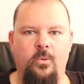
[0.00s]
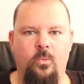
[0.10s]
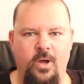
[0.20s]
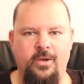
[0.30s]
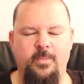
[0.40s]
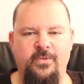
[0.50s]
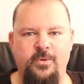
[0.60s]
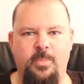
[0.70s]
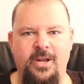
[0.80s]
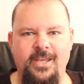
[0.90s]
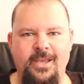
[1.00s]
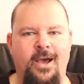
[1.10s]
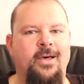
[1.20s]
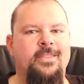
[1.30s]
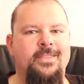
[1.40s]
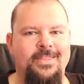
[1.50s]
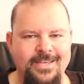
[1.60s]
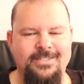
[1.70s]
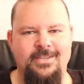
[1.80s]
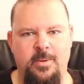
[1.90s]
Welcome everybody. On
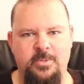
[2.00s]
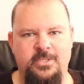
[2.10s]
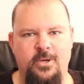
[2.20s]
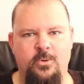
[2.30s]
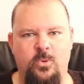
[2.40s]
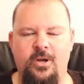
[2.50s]
this episode,